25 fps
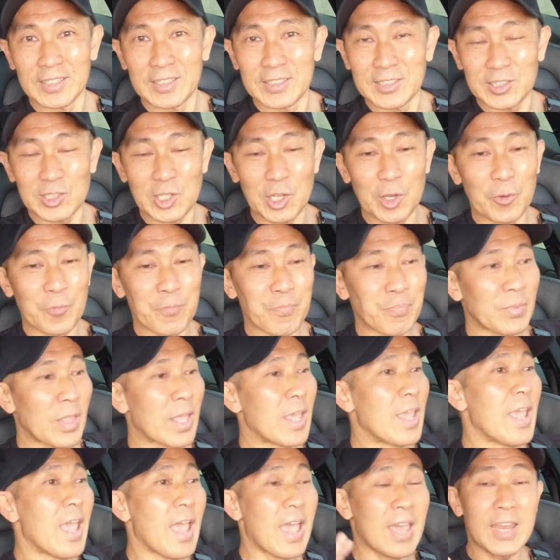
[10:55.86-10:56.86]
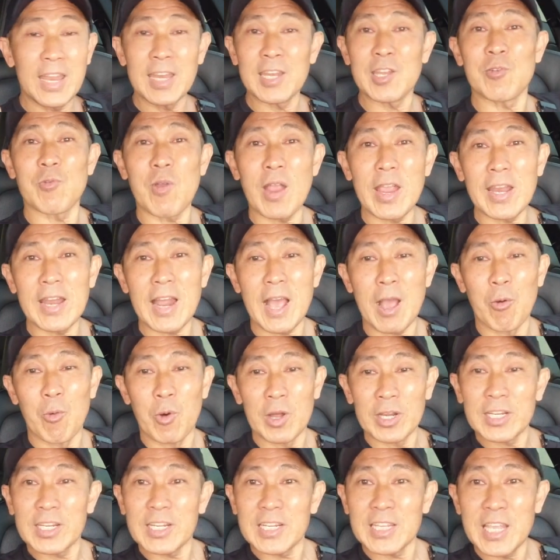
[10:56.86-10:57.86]
So at any rate, I
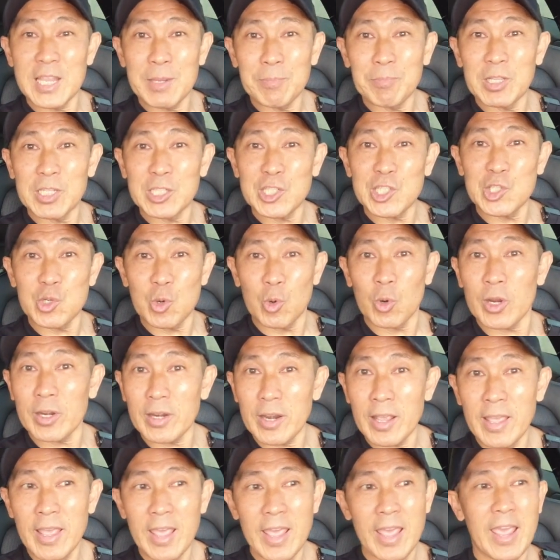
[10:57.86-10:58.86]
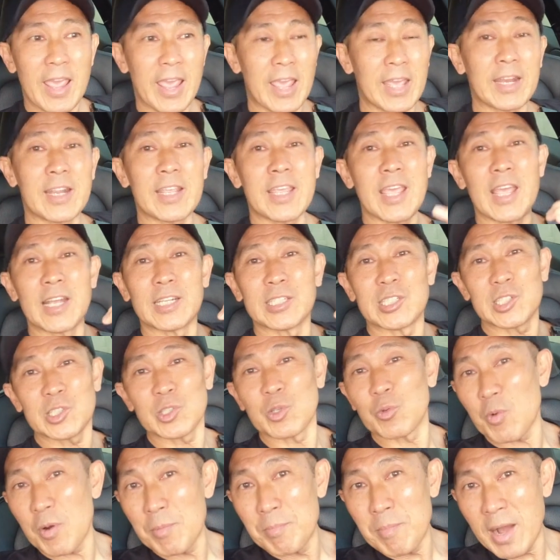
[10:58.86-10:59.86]
wanted to keep this short. And again, just
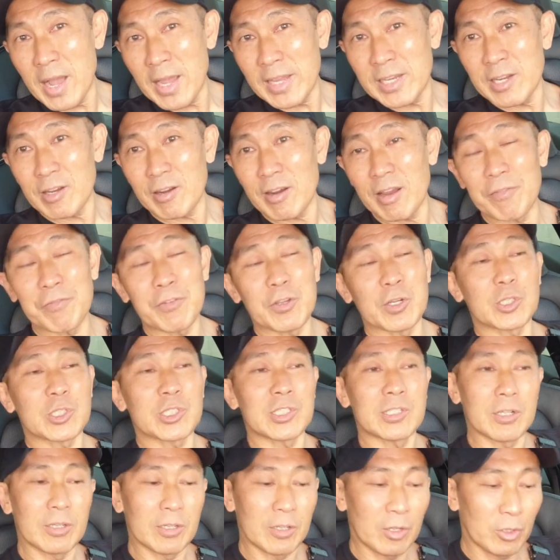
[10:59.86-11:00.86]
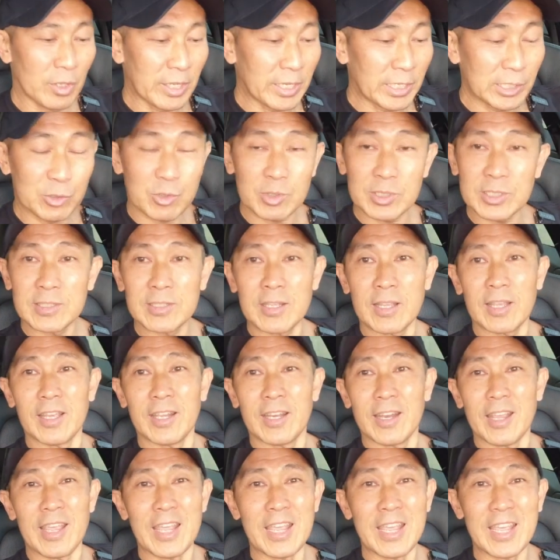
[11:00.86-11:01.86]
a reminder, if you're still
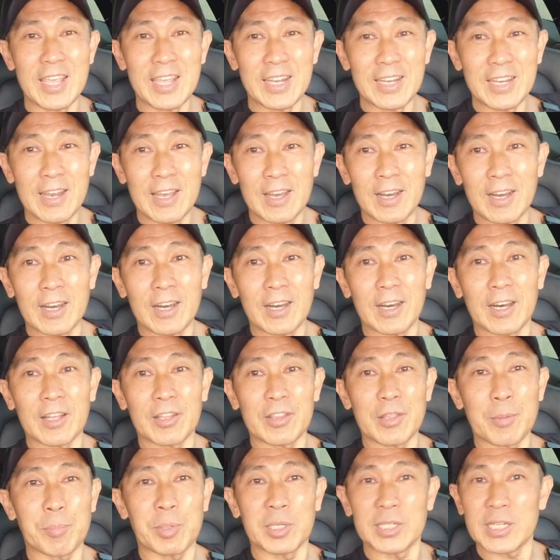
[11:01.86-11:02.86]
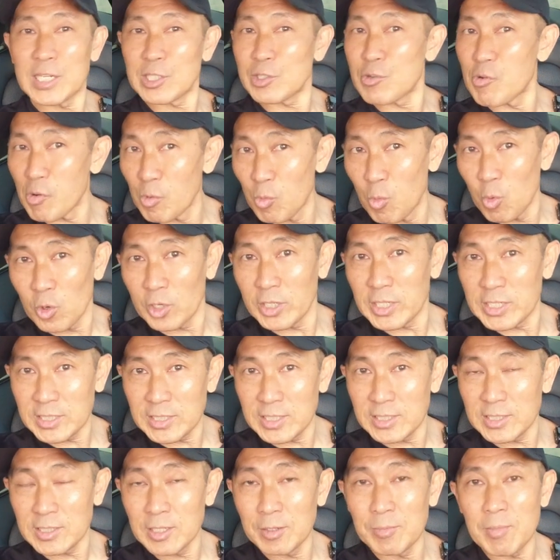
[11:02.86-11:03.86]
interested in uh, the pedestrian warning
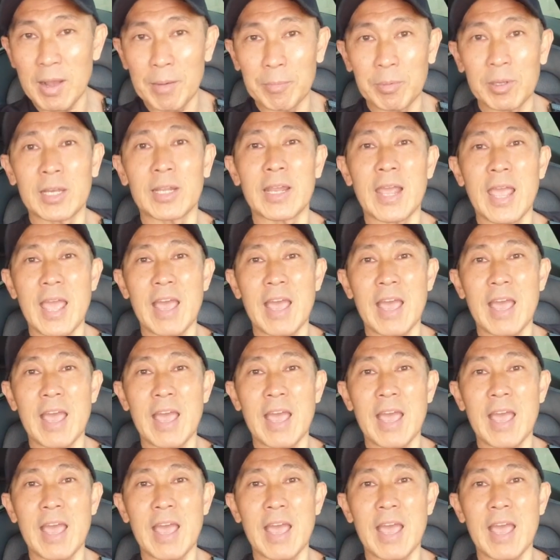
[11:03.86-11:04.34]
system, I'm going to